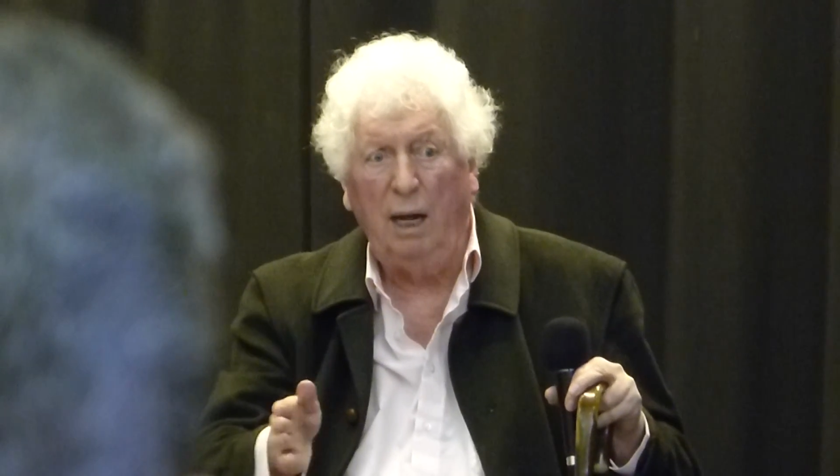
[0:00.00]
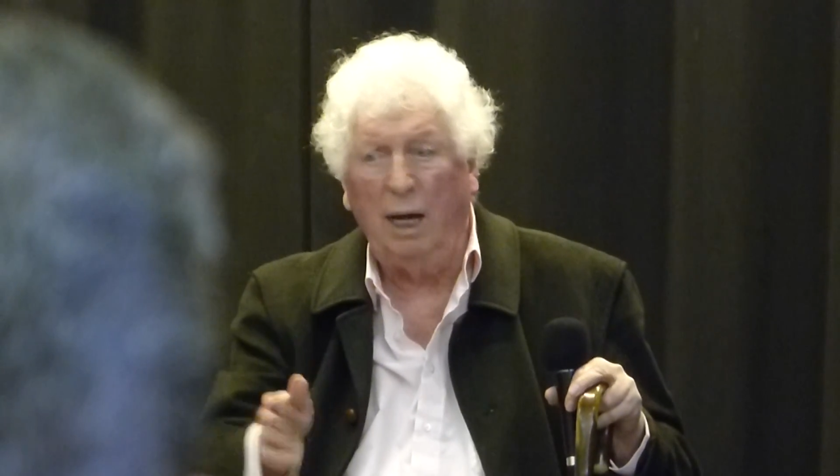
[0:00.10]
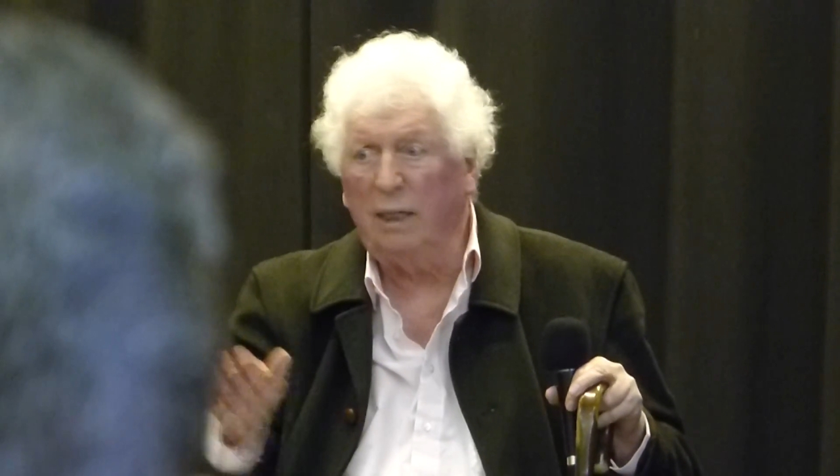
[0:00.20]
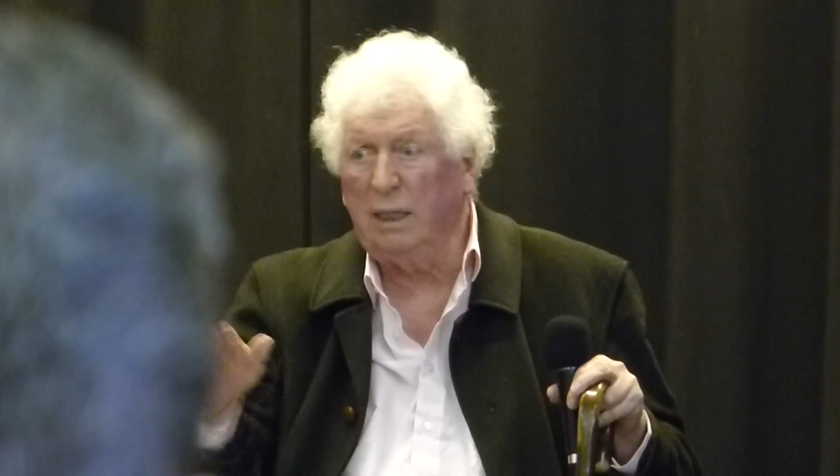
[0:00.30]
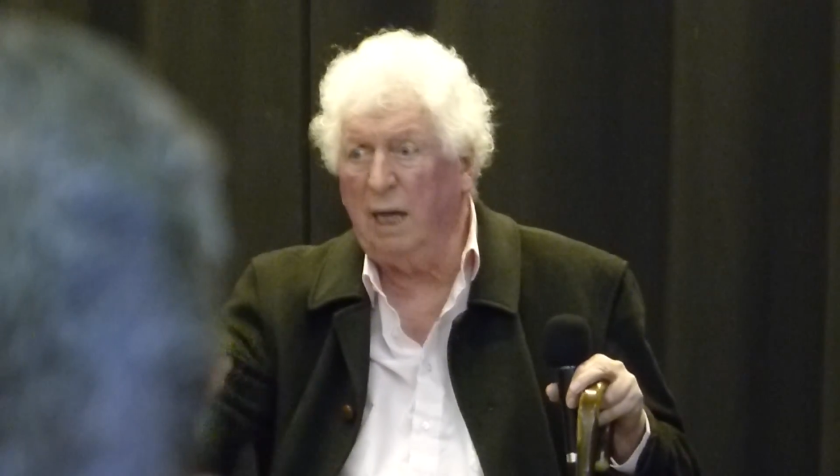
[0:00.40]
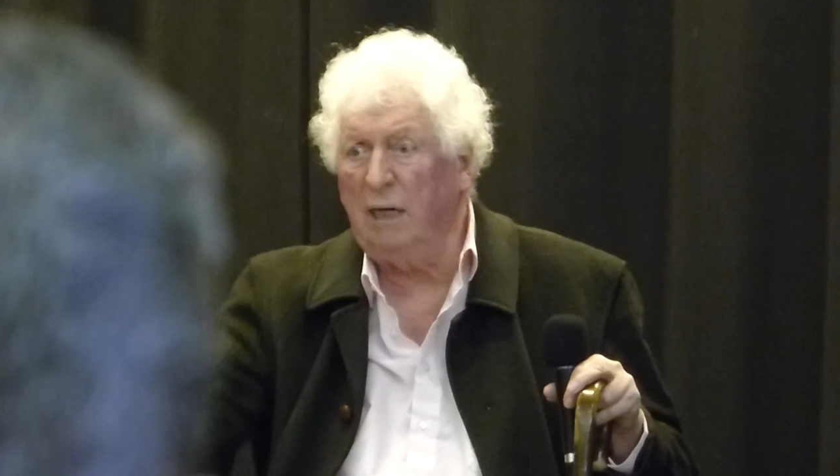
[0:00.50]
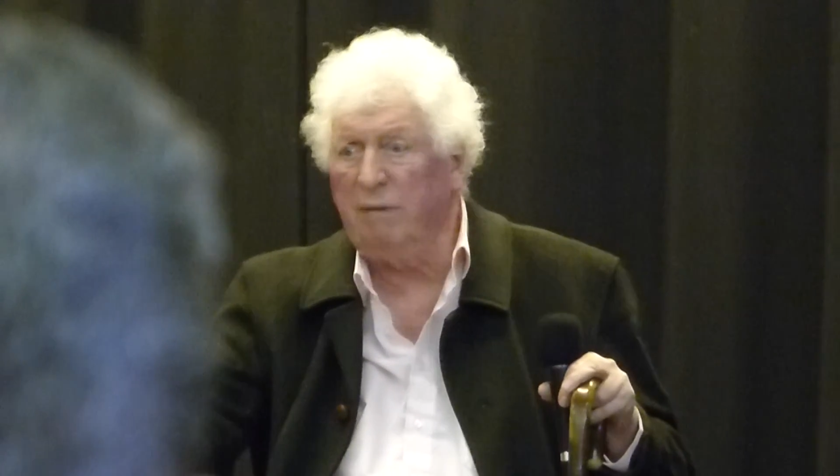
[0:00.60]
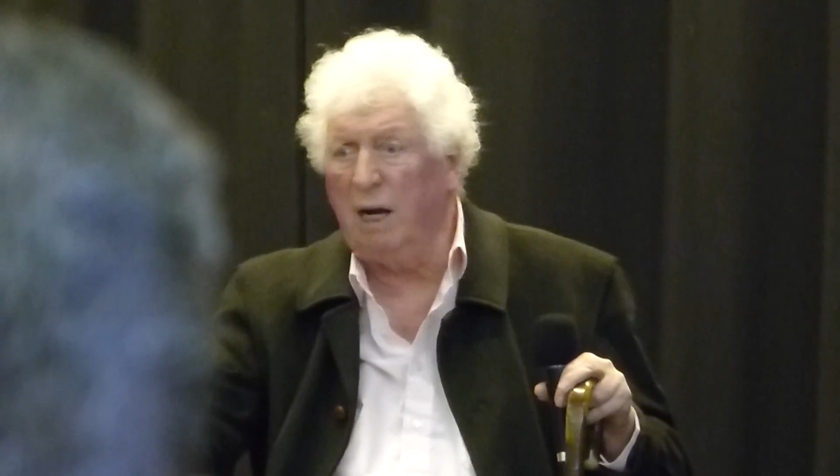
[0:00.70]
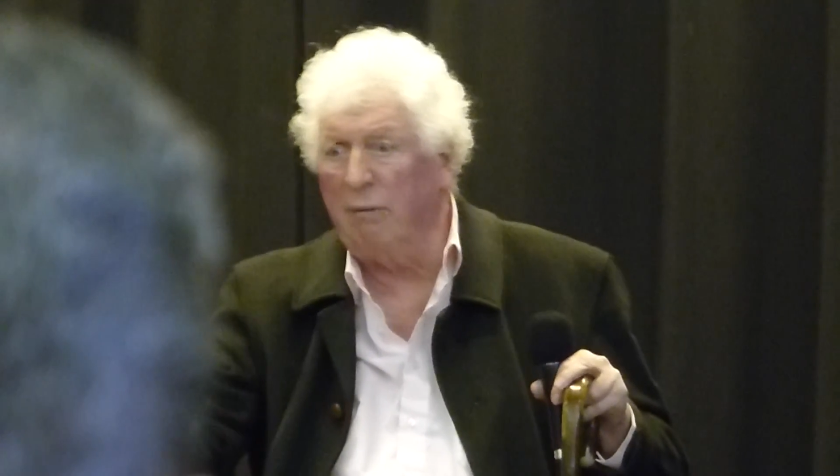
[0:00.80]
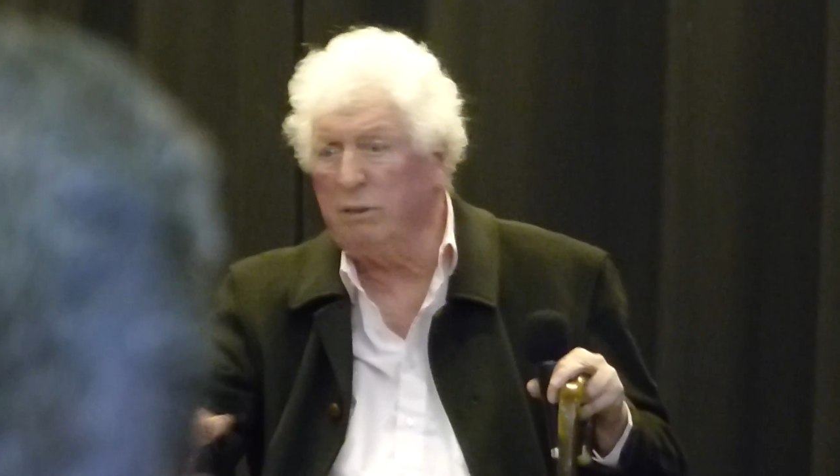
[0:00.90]
And at the end of
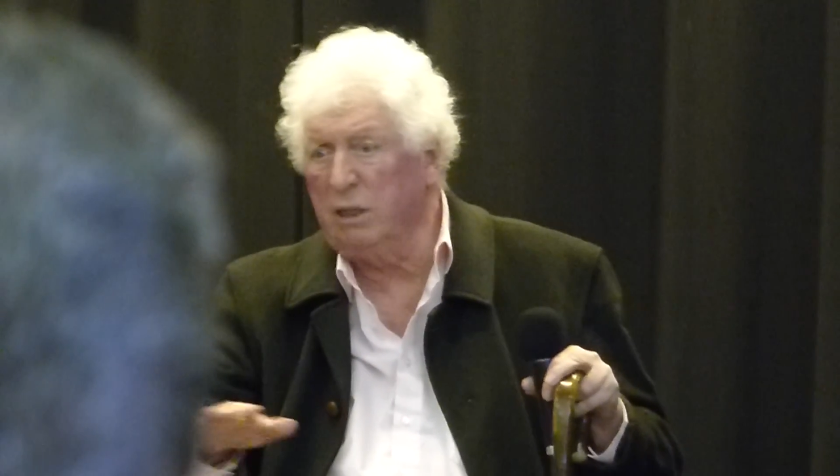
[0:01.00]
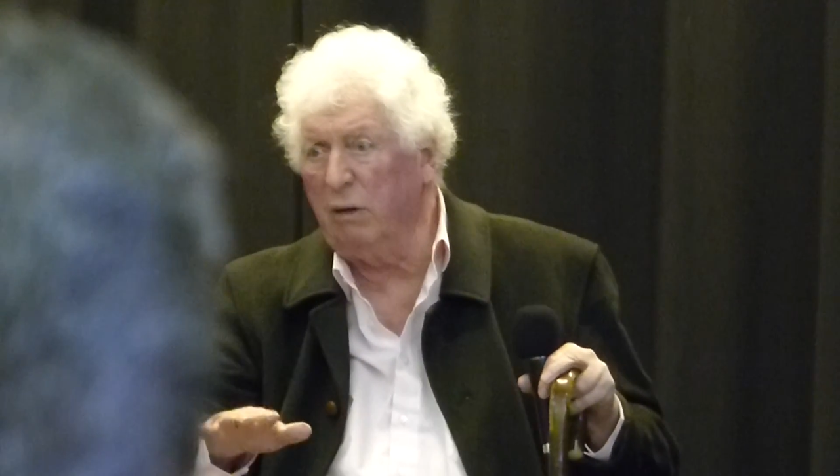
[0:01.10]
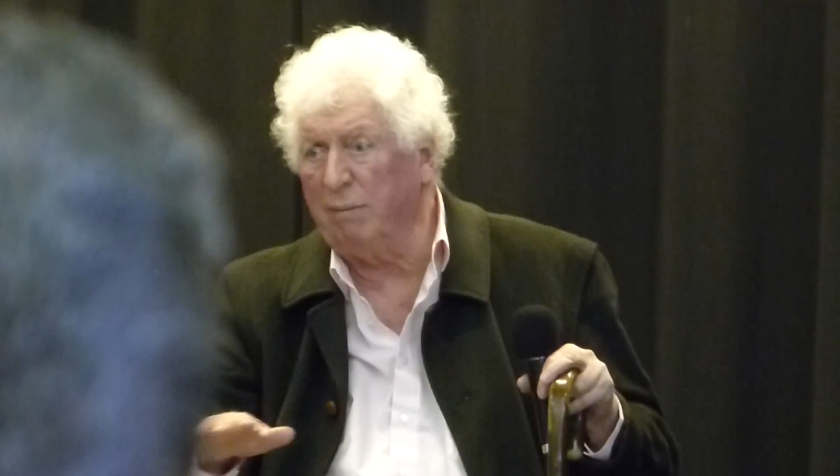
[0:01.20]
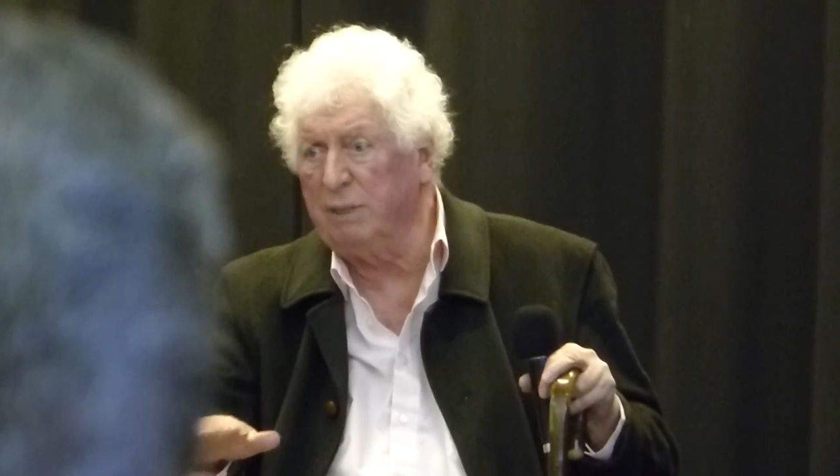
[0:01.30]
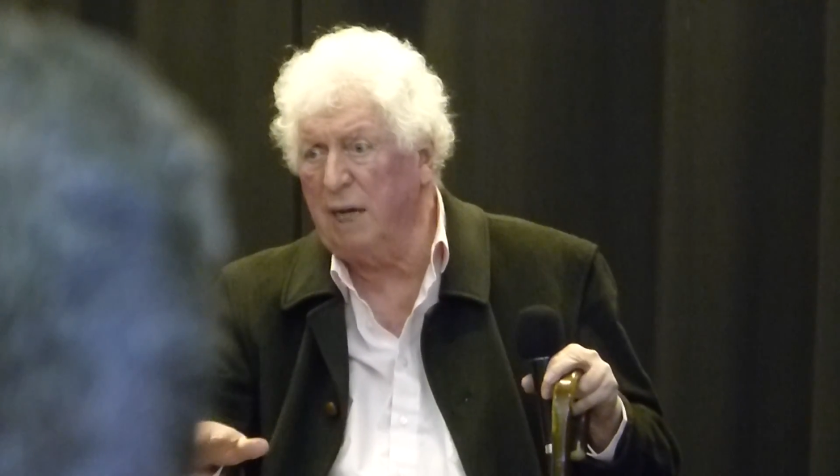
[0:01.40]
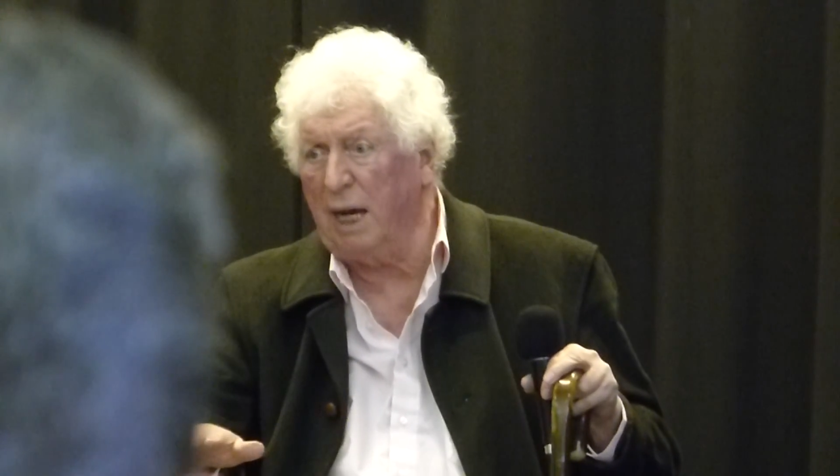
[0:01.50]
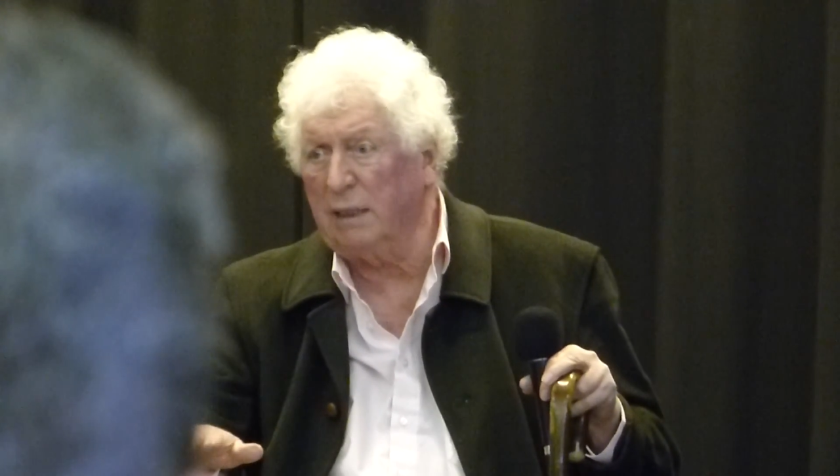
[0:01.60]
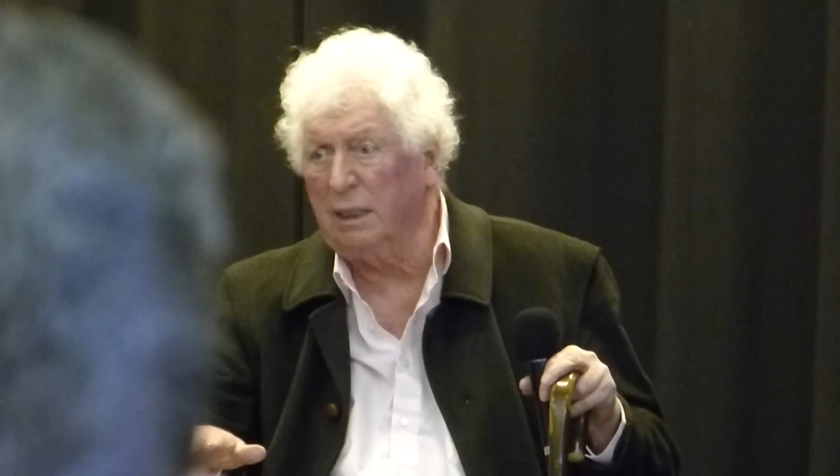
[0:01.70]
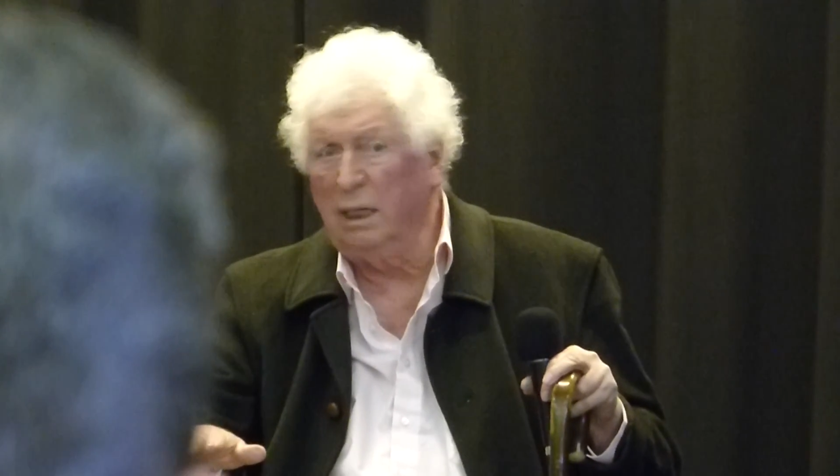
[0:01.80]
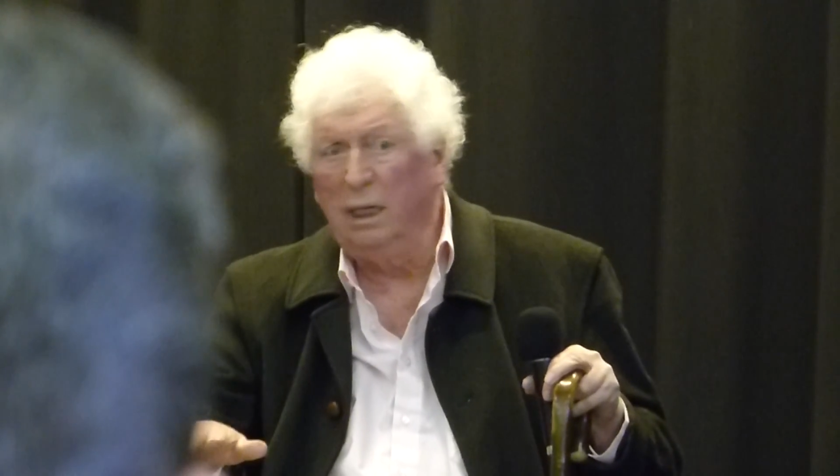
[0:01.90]
it, I was so
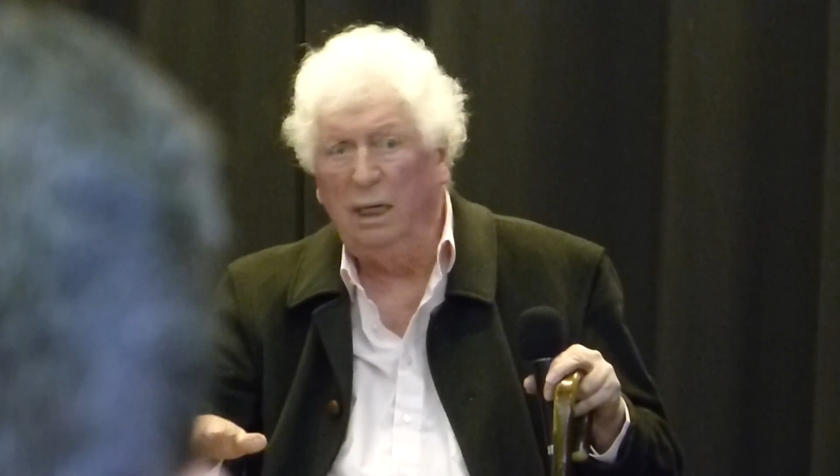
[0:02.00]
upset